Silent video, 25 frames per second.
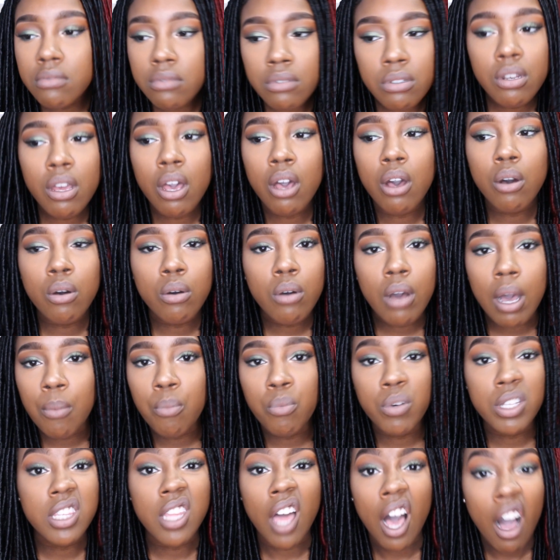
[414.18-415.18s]
you know,
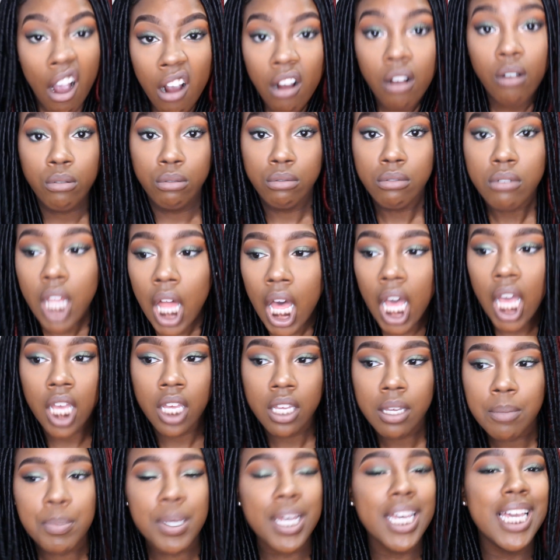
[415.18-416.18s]
I'm with the uncle,
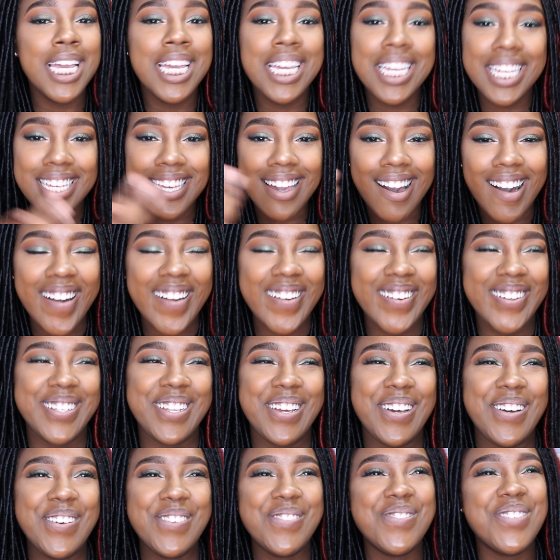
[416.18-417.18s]
like, but he young
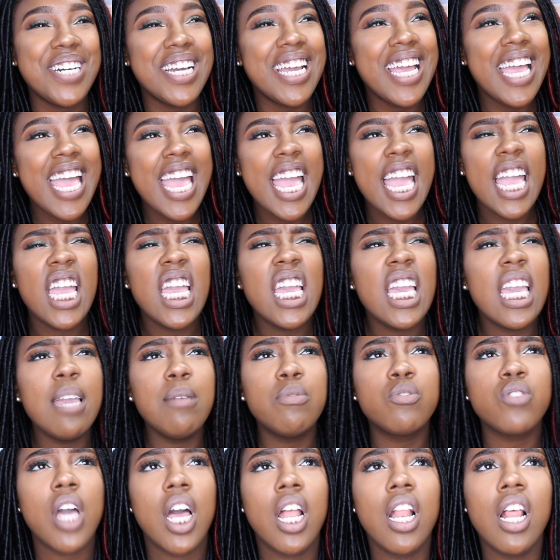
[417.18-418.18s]
though, but he
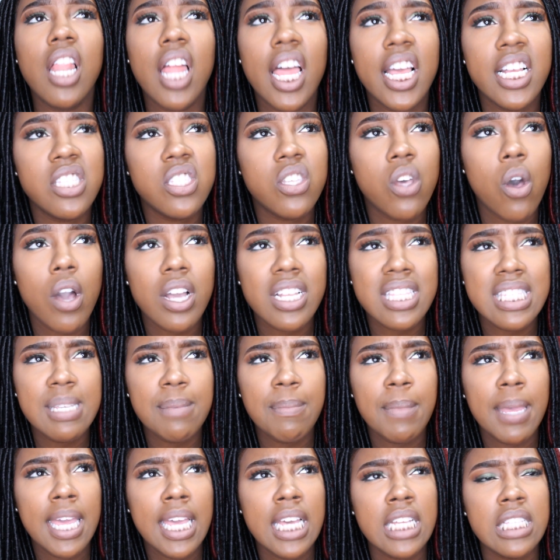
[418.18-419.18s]
keep trying to like talk
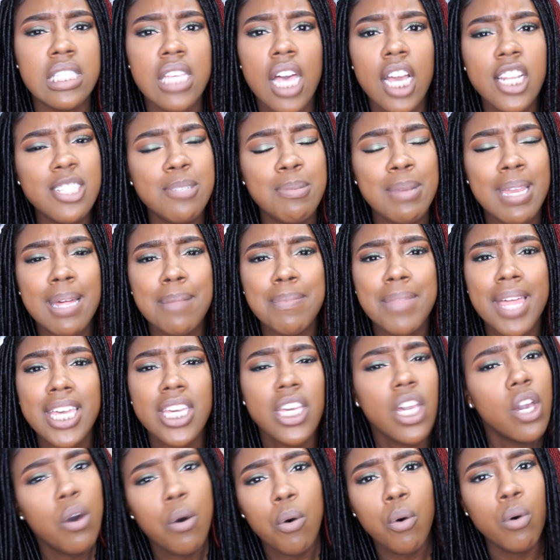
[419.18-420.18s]
to me and touch me. I'm
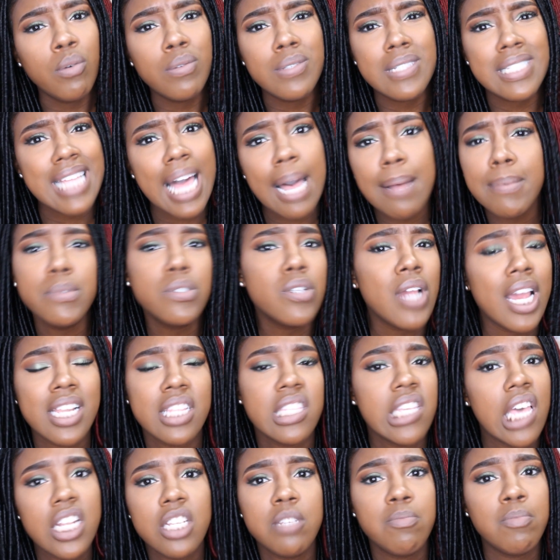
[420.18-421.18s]
like, yo, stop
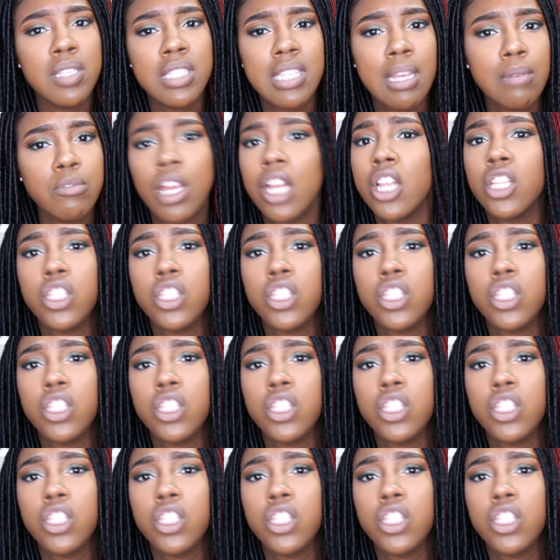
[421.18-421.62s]
trying to touch me, stop